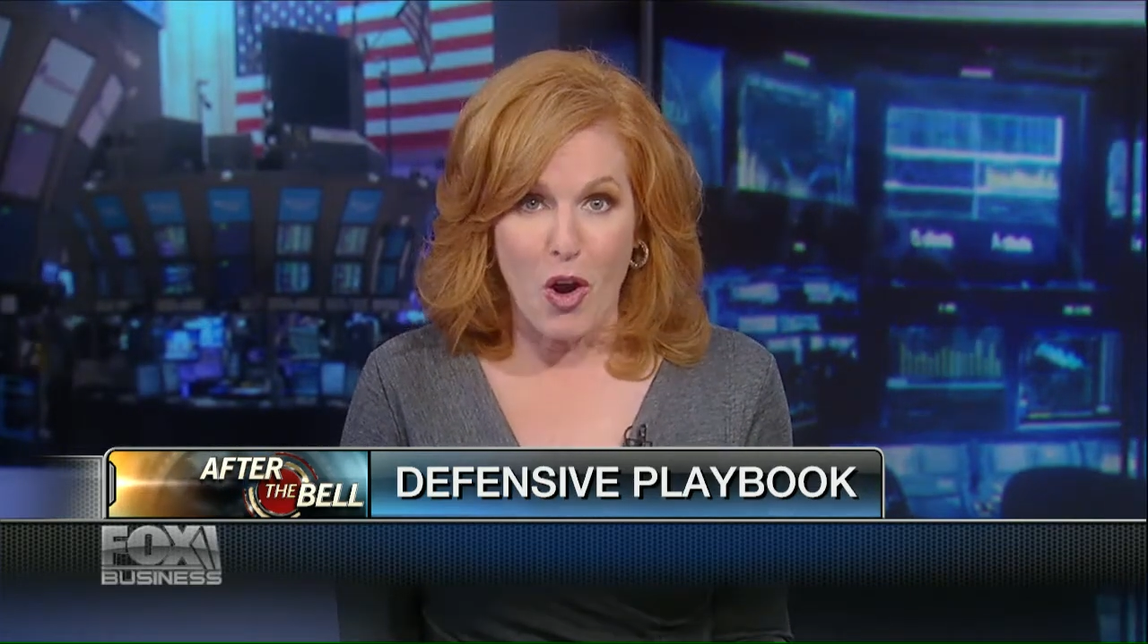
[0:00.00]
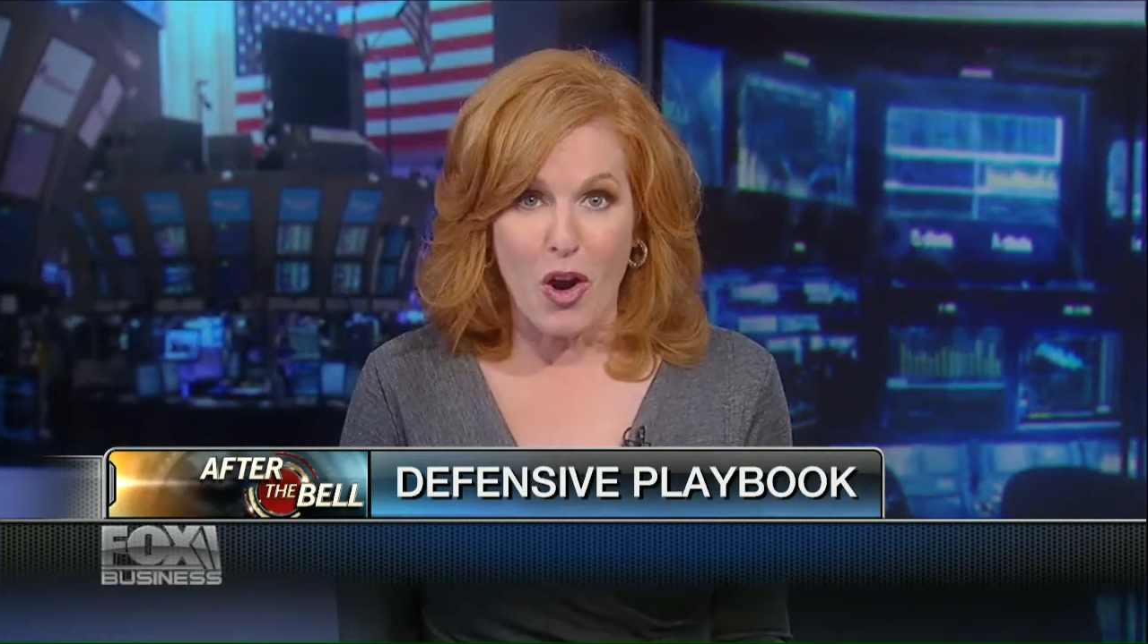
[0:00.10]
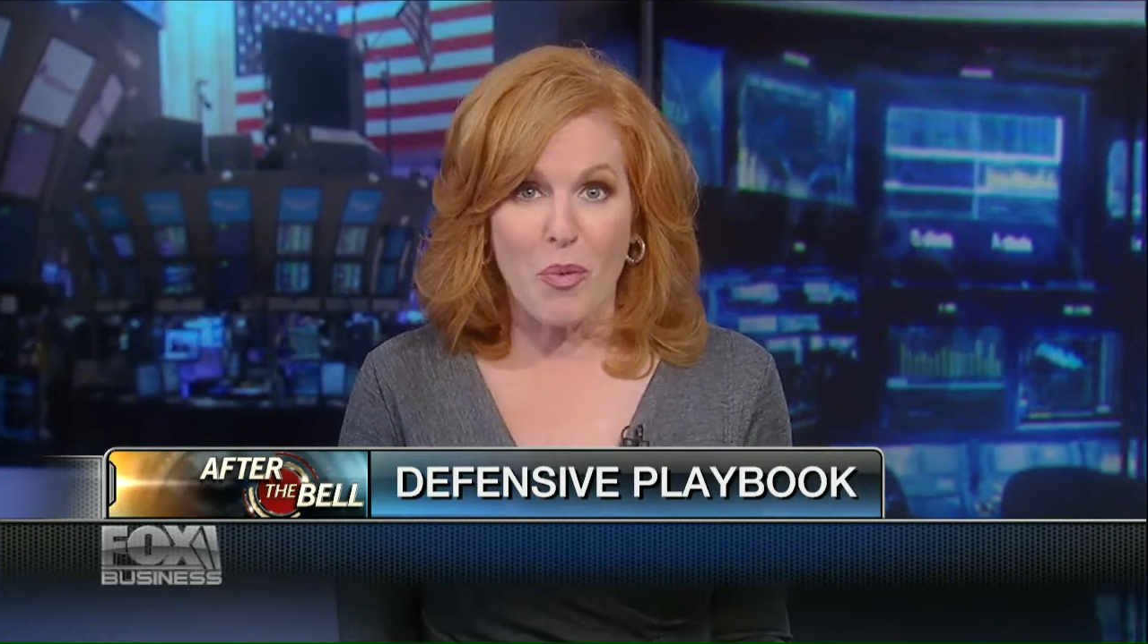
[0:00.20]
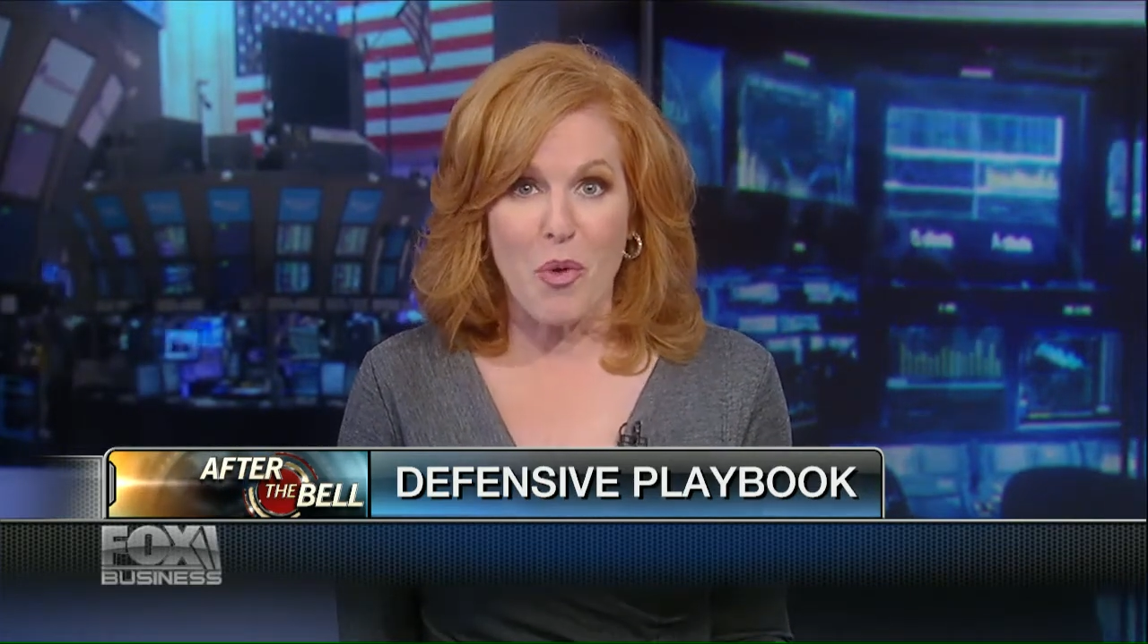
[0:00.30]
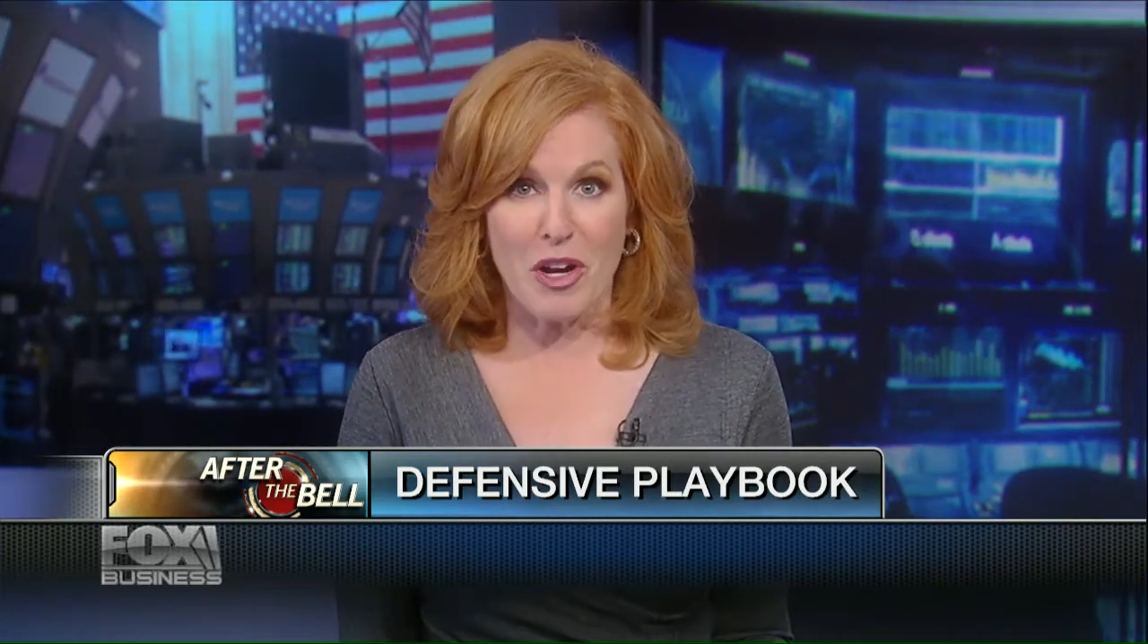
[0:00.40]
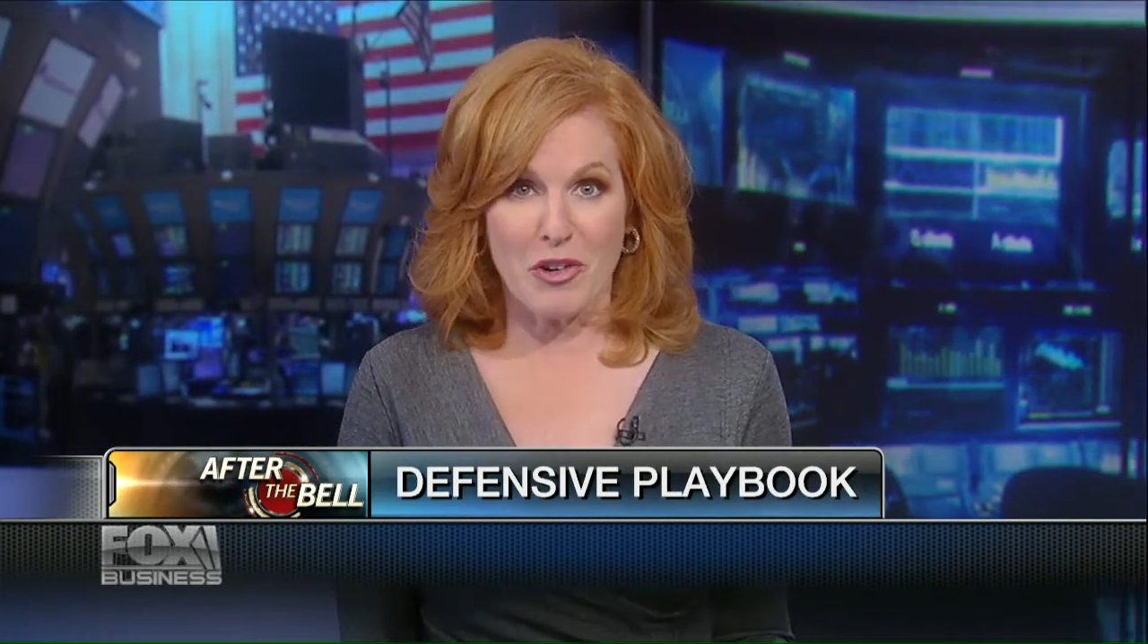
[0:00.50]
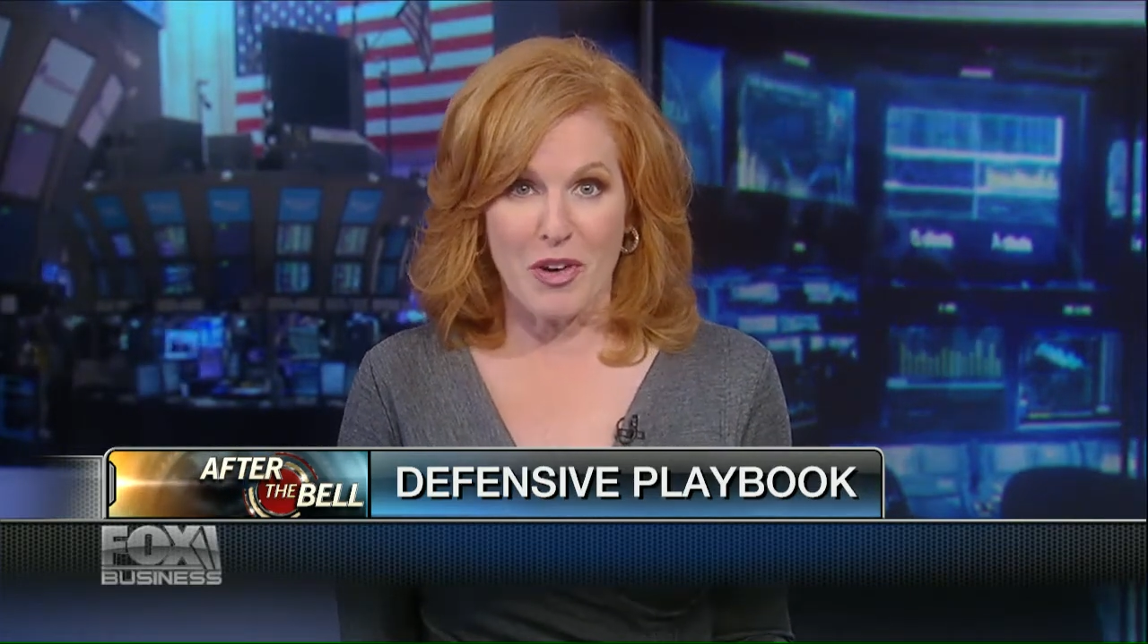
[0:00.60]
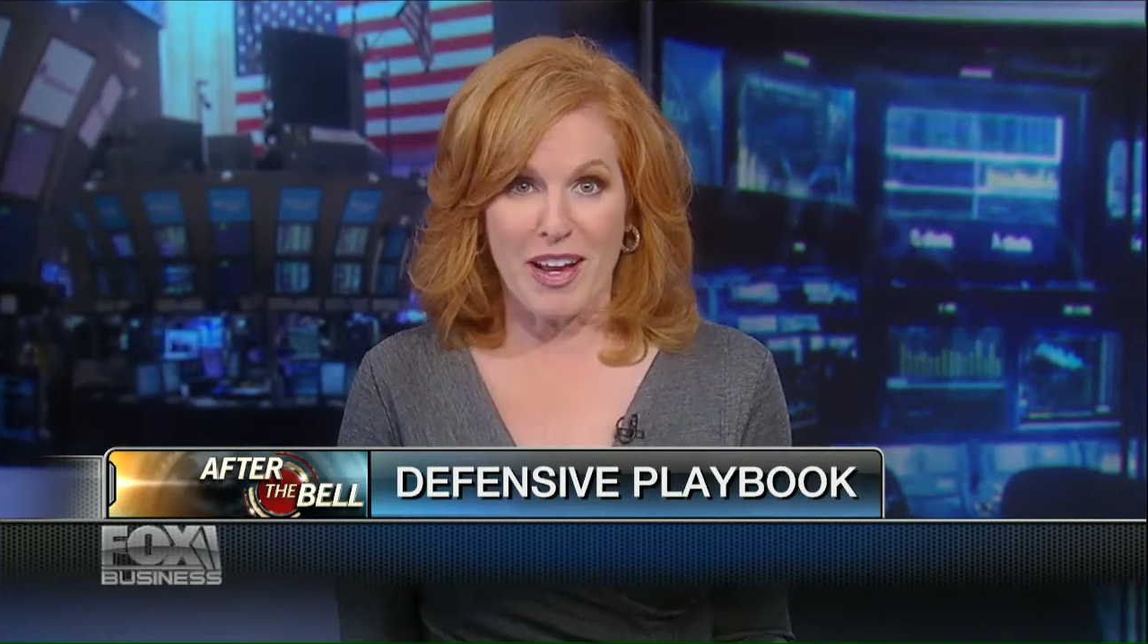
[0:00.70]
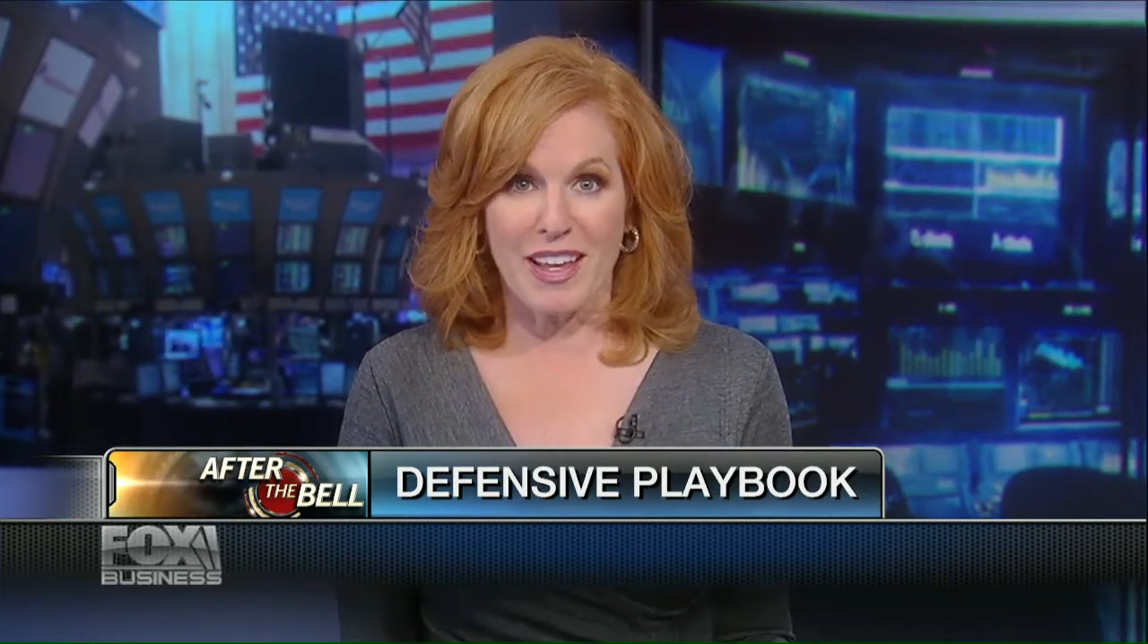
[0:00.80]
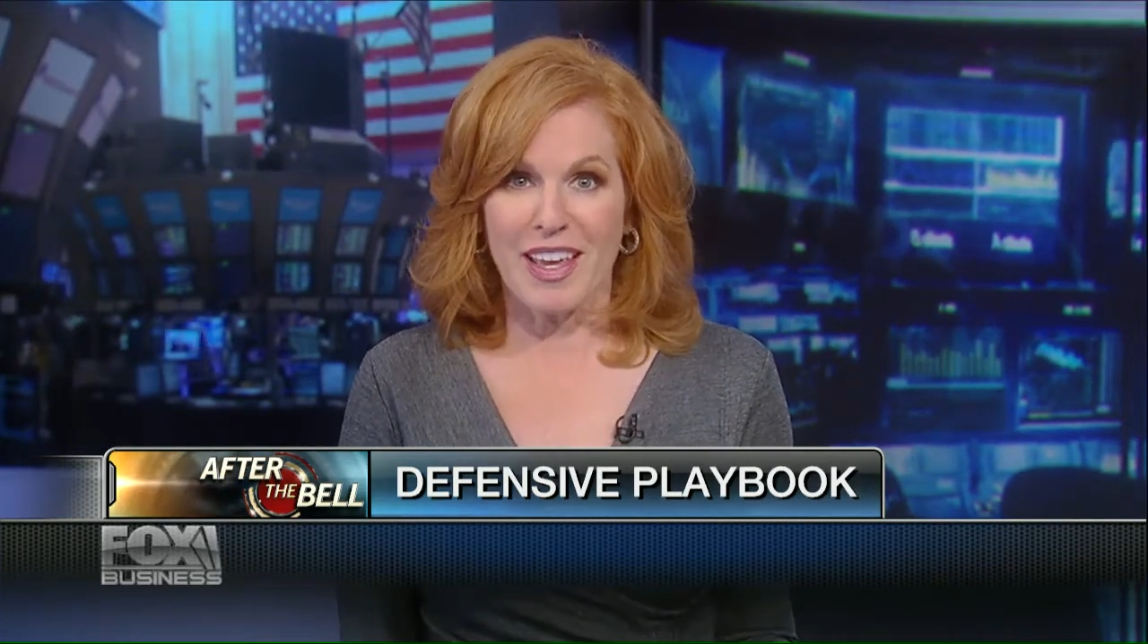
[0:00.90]
are
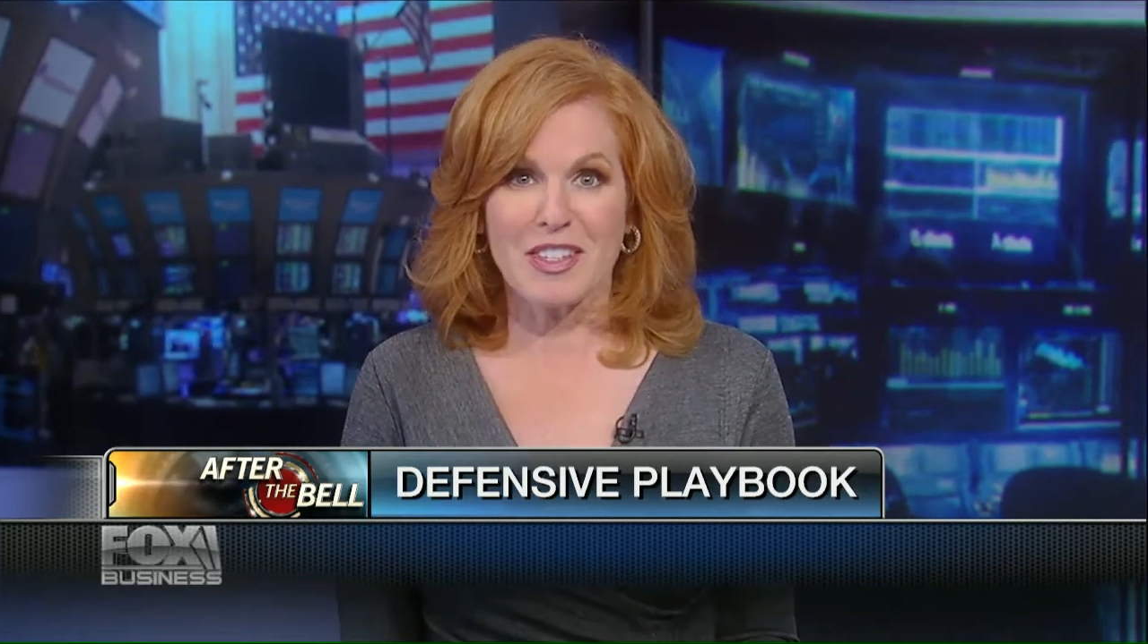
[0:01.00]
wondering,